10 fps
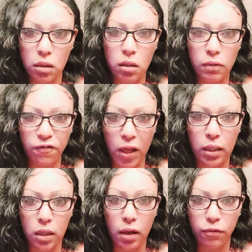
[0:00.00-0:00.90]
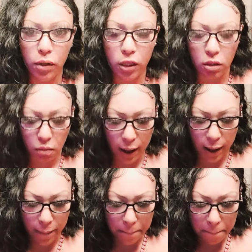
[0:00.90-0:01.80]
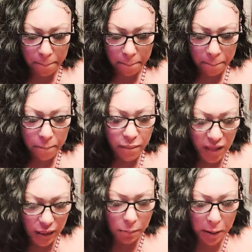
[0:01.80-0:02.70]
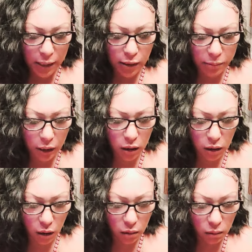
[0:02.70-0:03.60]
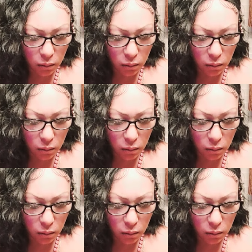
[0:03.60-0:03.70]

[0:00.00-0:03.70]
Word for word: fell in love with, okay? That's a possibility.